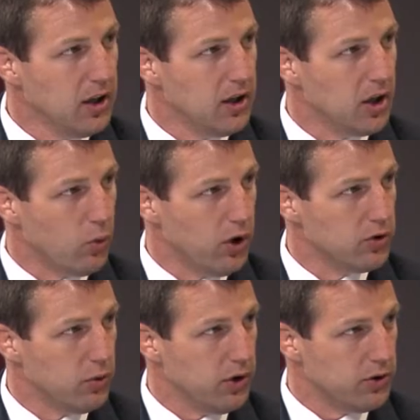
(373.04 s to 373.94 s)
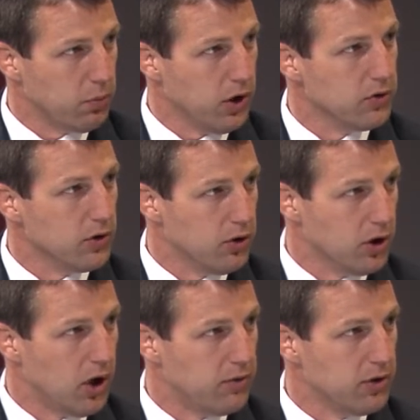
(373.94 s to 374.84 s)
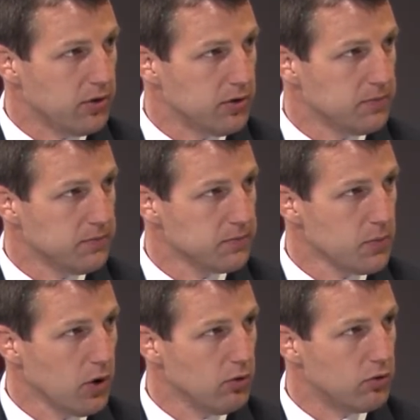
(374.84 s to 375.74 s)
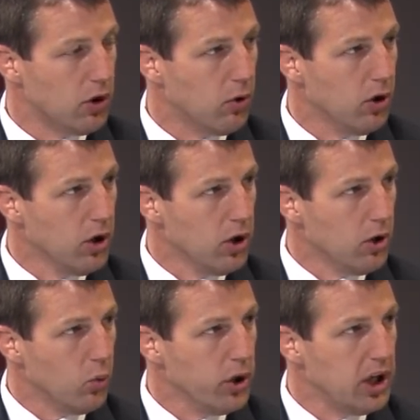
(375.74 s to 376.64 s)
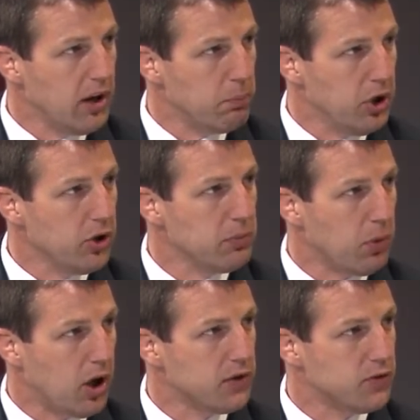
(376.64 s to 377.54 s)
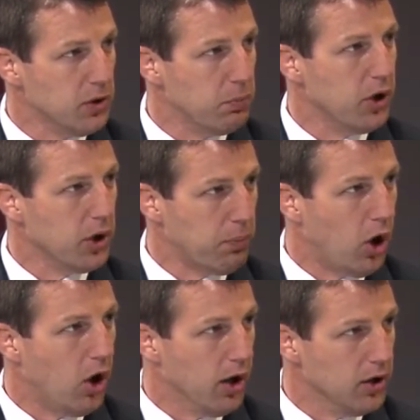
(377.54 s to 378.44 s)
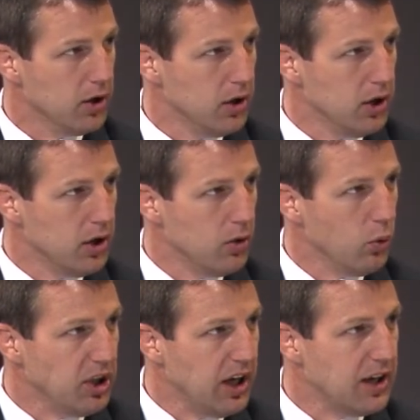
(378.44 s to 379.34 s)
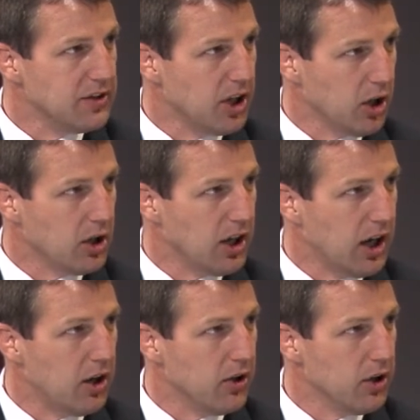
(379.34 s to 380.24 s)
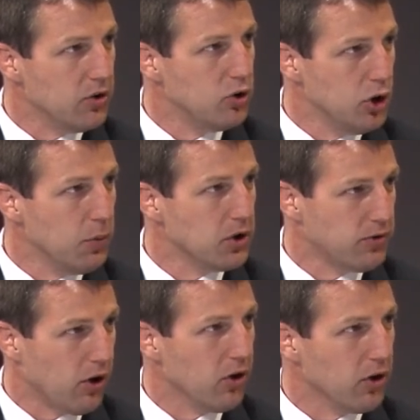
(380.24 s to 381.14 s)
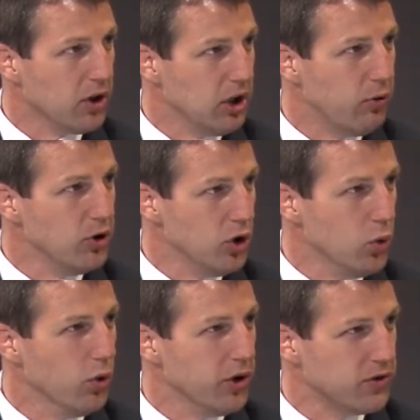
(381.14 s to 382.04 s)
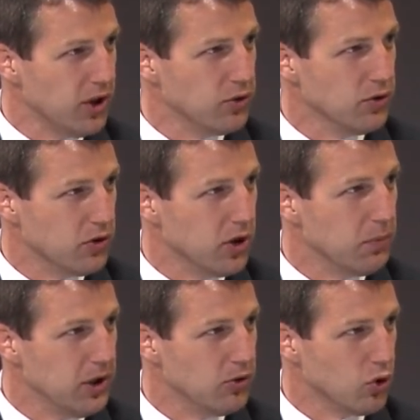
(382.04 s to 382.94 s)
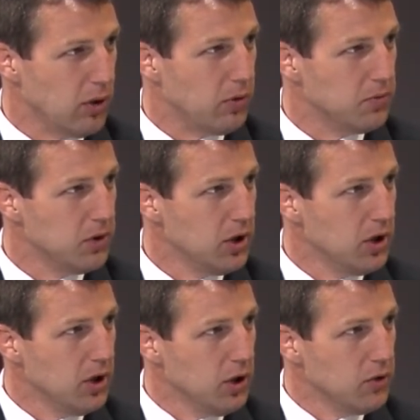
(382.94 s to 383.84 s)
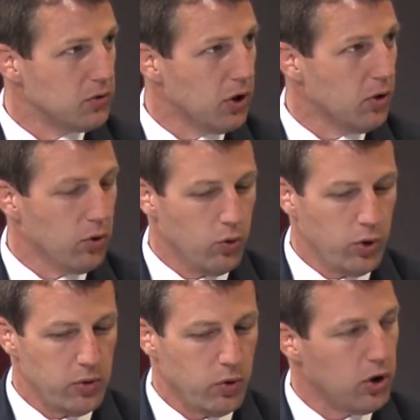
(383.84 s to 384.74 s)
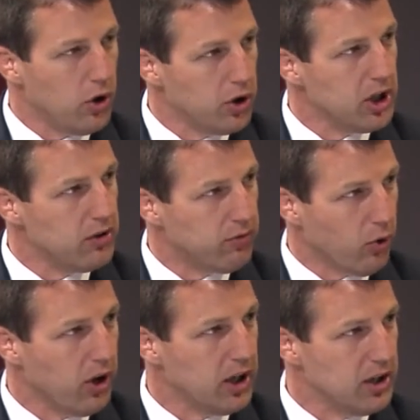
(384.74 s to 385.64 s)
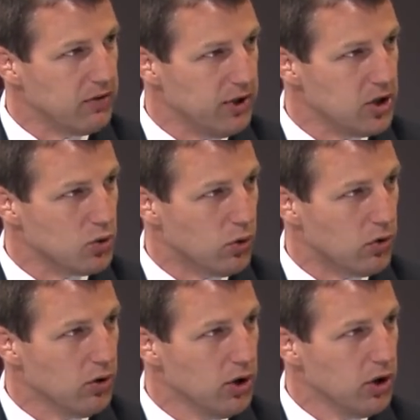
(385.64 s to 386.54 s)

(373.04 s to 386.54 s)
than it was when this president took office. mm So we have building blocks to build upon. Right. We can't tear it down too much farther. If mm-hmm. we do, this country is going to be in trouble. Mm-hmm. So when we're looking for that individual,